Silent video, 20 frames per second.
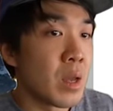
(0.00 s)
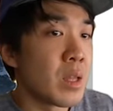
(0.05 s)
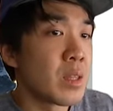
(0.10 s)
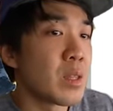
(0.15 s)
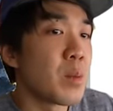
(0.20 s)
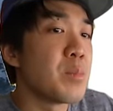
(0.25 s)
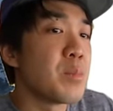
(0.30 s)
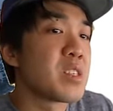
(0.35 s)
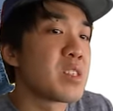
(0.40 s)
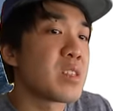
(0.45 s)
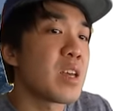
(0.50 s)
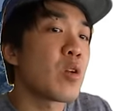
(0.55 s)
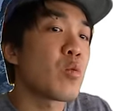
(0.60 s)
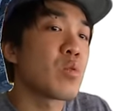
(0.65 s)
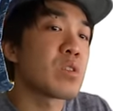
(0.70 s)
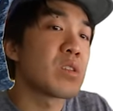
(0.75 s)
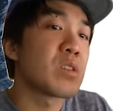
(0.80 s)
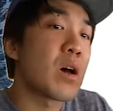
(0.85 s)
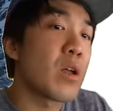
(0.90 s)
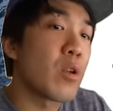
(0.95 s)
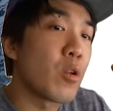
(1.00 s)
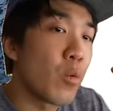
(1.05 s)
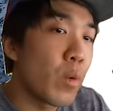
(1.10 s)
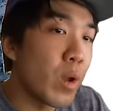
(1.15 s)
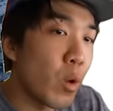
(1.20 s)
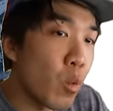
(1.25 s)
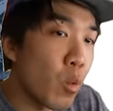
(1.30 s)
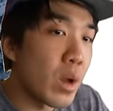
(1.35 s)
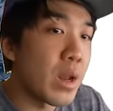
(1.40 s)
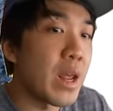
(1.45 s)
The mistake was not
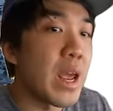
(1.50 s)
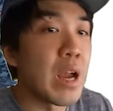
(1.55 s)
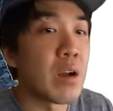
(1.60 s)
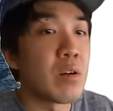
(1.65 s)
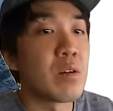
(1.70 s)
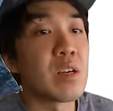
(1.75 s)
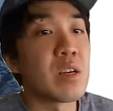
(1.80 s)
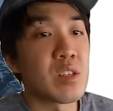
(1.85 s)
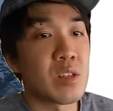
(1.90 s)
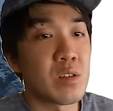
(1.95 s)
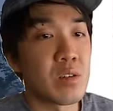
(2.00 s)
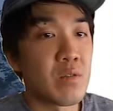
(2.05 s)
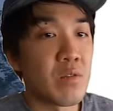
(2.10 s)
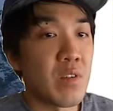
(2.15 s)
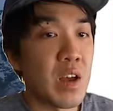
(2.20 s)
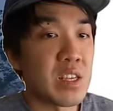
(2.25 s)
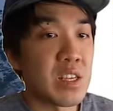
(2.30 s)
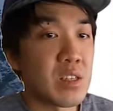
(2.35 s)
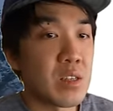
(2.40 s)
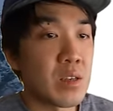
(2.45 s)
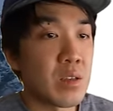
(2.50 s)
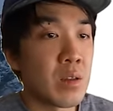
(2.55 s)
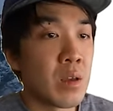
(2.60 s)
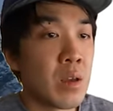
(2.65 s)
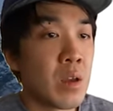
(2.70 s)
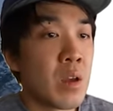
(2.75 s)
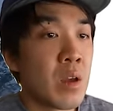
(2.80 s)
knowing what areas to invest in.